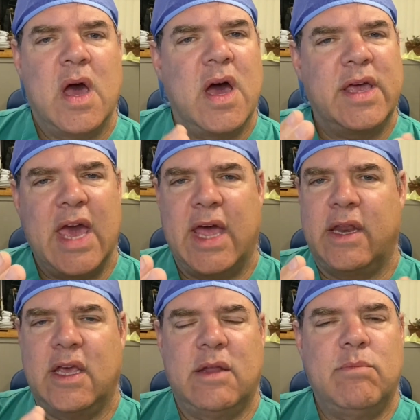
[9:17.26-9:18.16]

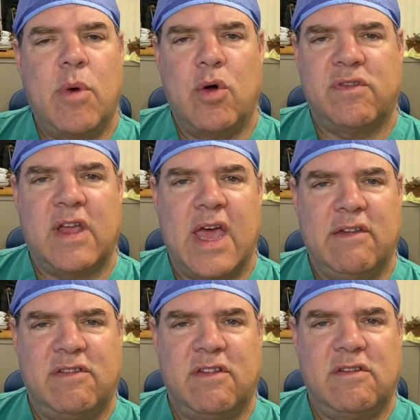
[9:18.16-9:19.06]
Again, in most
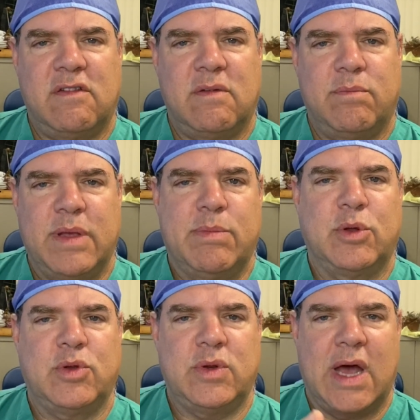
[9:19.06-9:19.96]
cases, people
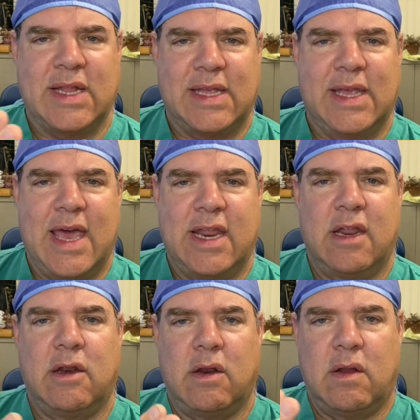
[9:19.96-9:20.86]
do not get
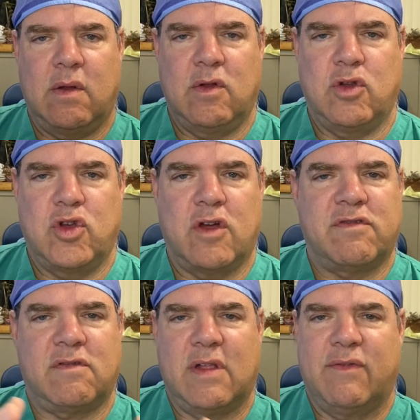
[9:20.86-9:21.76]
it
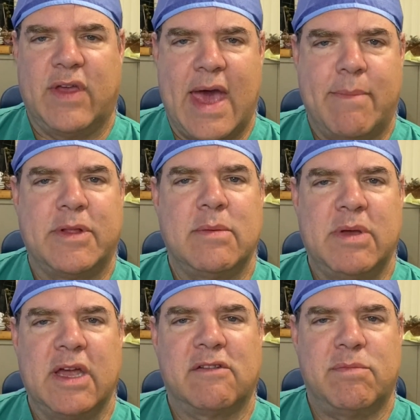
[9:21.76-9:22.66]
just if they happen to
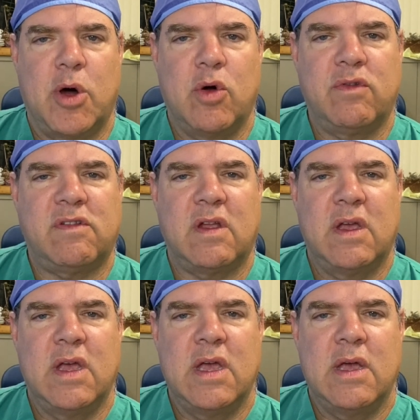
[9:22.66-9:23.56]
be exposed,
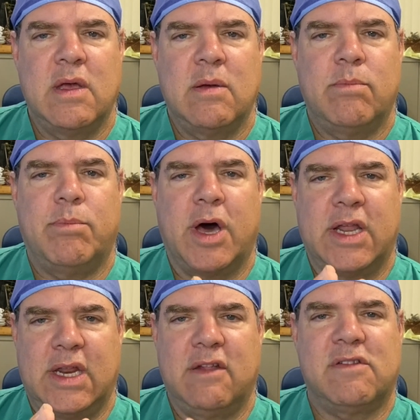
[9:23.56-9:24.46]
but
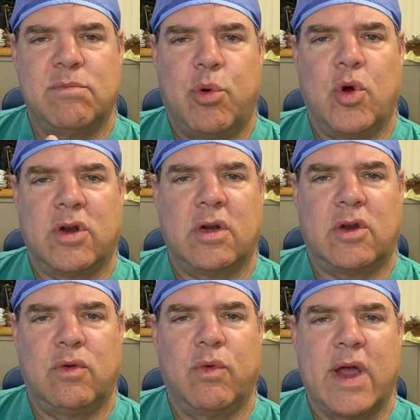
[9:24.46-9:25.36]
it is important
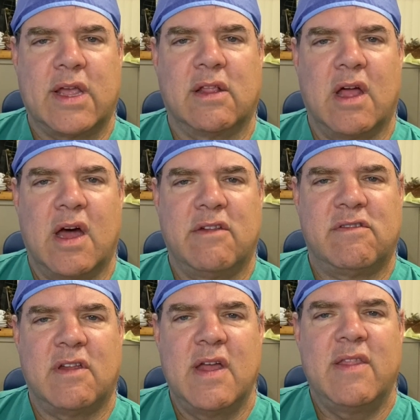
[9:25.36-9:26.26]
to
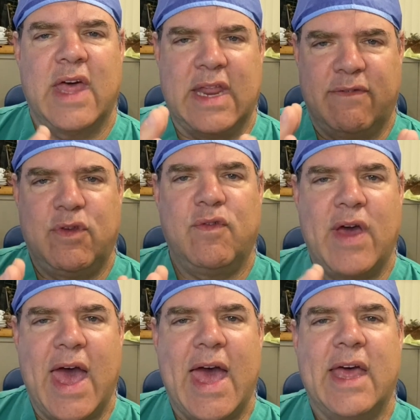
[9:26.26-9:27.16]
recognize that if you've
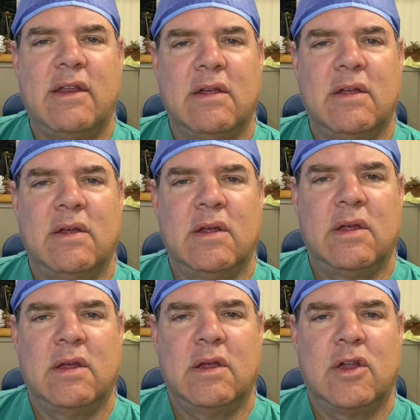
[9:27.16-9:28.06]
had
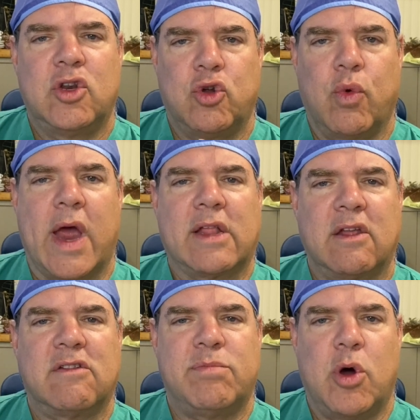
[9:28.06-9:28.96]
direct
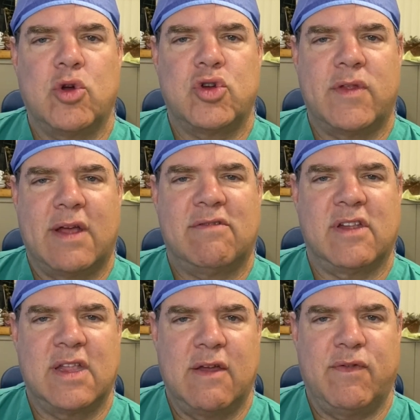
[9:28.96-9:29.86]
exposure that's
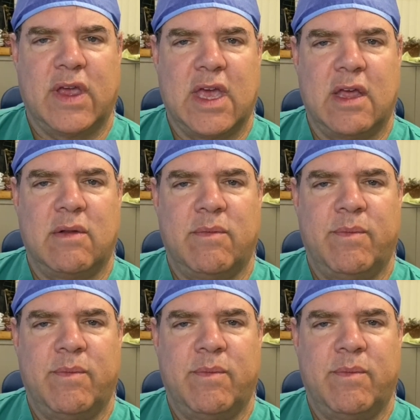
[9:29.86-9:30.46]
significant,